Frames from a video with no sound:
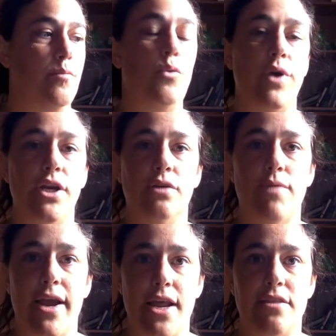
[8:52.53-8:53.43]
when you're
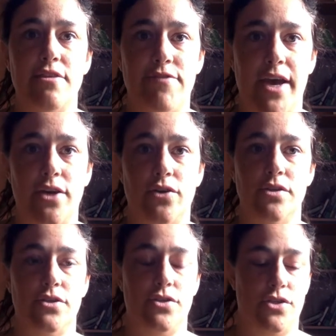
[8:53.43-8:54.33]
writing the
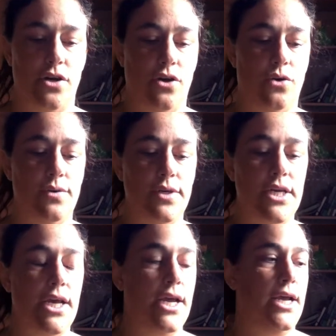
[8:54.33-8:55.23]
final. So
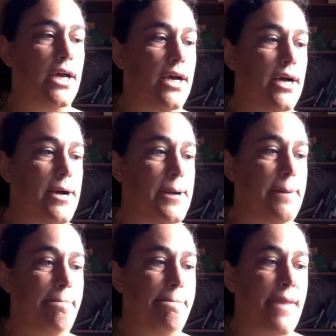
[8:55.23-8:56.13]

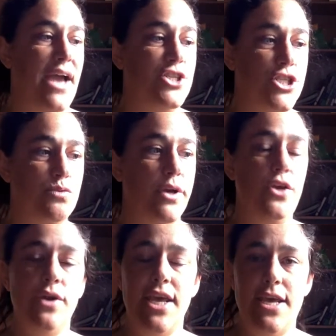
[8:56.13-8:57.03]
I just want
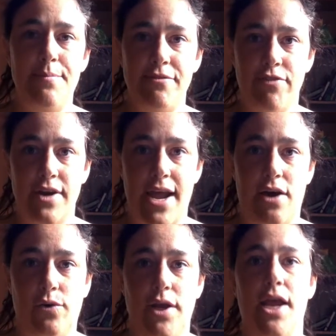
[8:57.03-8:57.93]
you to keep it for
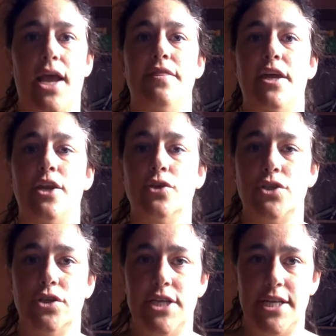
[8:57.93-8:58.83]
now, and then you'll
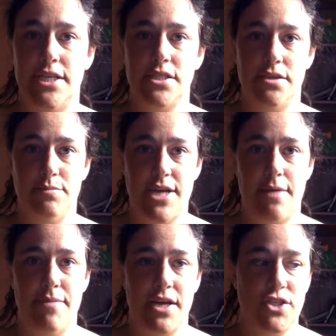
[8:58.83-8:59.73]
turn it in
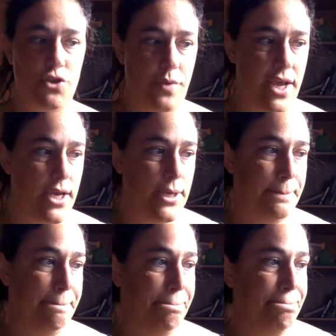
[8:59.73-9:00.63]
sometime next week.
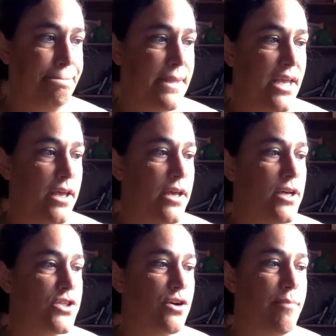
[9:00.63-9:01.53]

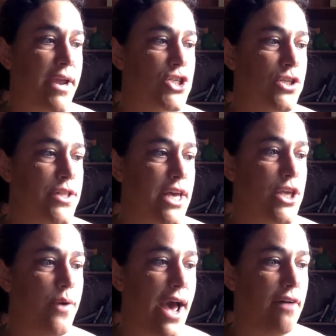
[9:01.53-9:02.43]
So make sure that
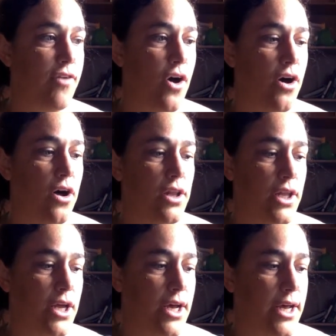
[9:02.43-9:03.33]
you have
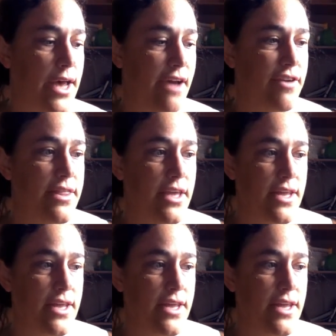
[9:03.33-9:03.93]
all everything